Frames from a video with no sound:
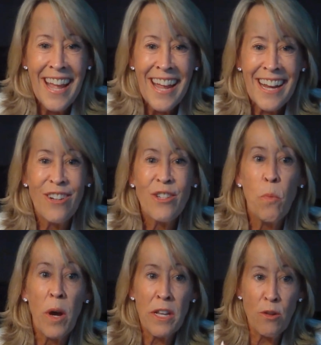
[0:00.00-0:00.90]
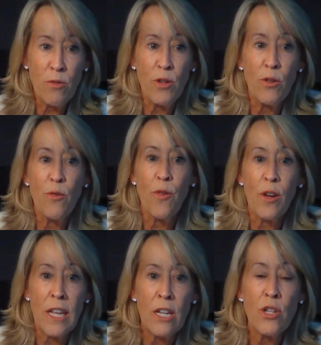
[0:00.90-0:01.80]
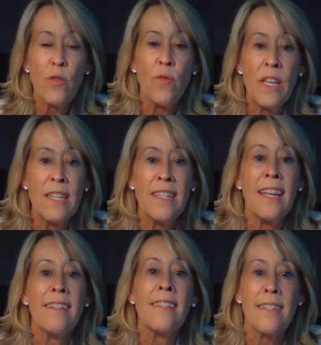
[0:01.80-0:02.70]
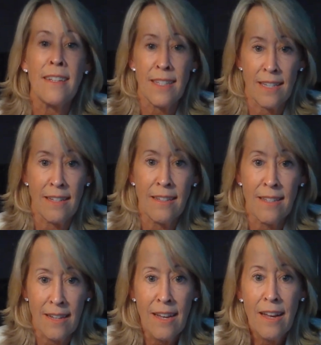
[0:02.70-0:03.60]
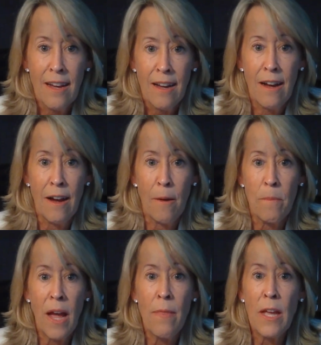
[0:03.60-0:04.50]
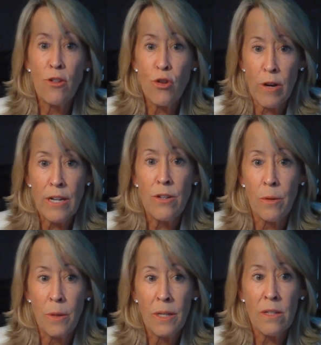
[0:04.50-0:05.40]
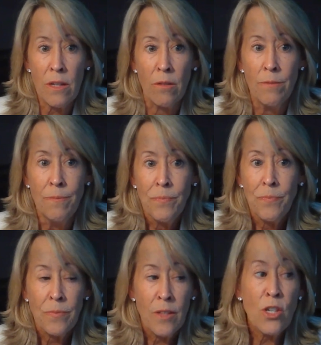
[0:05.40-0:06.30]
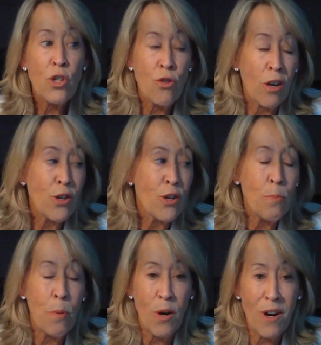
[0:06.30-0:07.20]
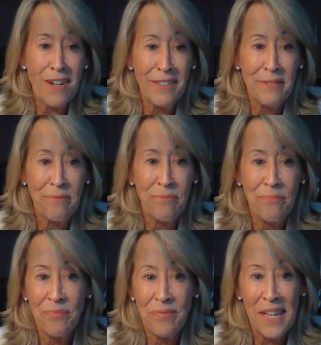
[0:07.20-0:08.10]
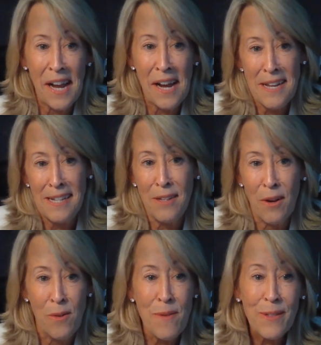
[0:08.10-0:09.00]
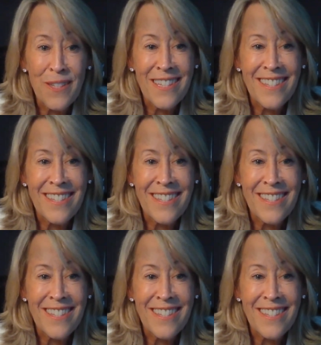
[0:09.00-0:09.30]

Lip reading: Here's what you do for each of these instances, and then train to it. So the structured part is almost,